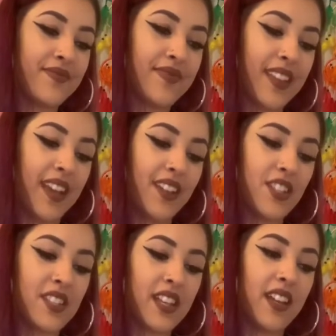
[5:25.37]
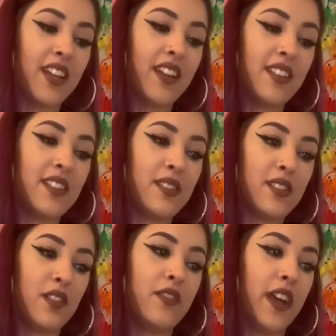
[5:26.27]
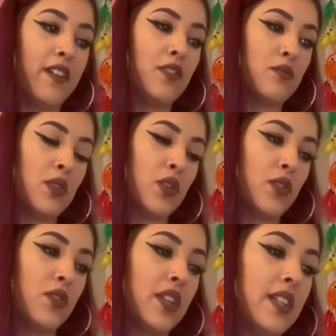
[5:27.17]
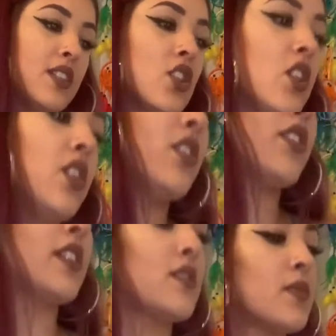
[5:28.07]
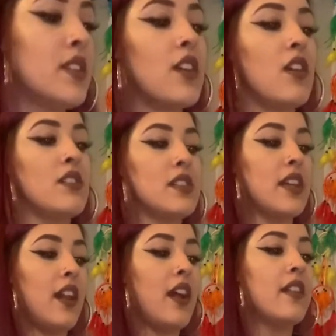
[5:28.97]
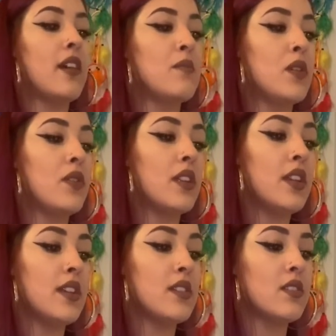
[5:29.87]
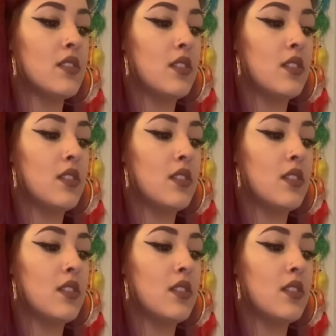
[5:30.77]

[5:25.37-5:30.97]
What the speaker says: Yeah, just getting out of this survival mode. And it's hard. It's really hard to get out of that mode. It is.